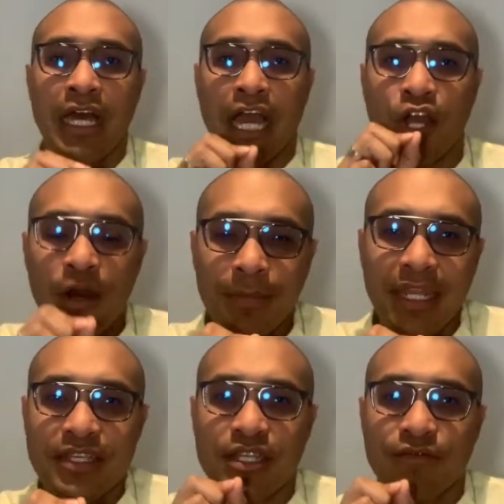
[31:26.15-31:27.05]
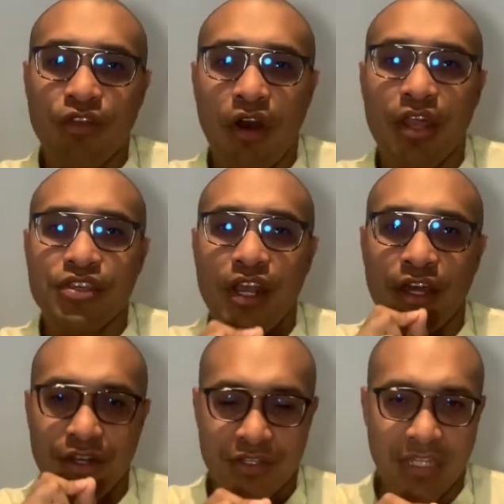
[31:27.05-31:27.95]
a combination of knowledge and
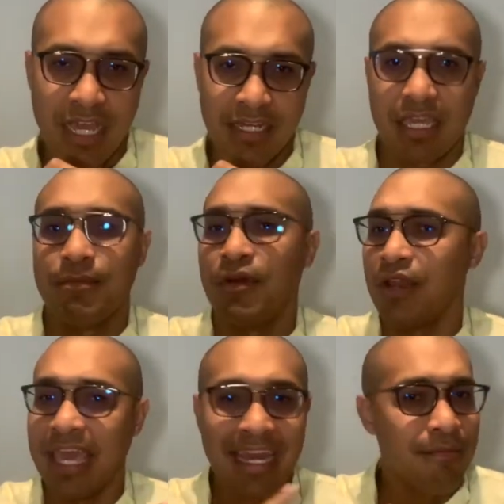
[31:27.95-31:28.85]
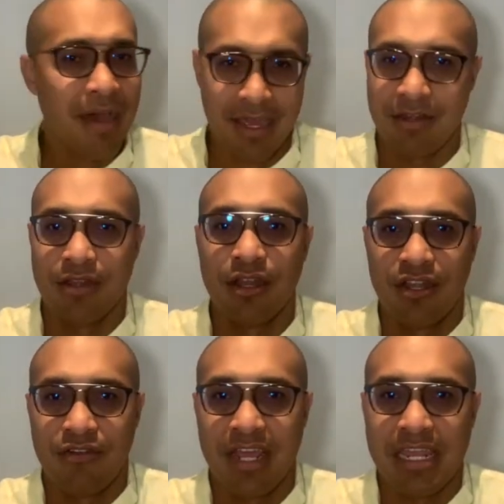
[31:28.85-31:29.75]
understanding about any matter,
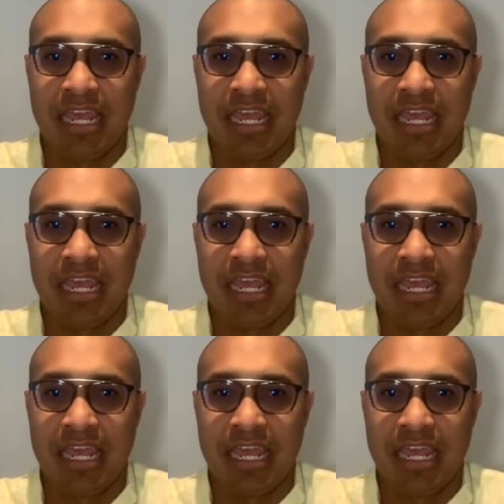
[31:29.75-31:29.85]
right?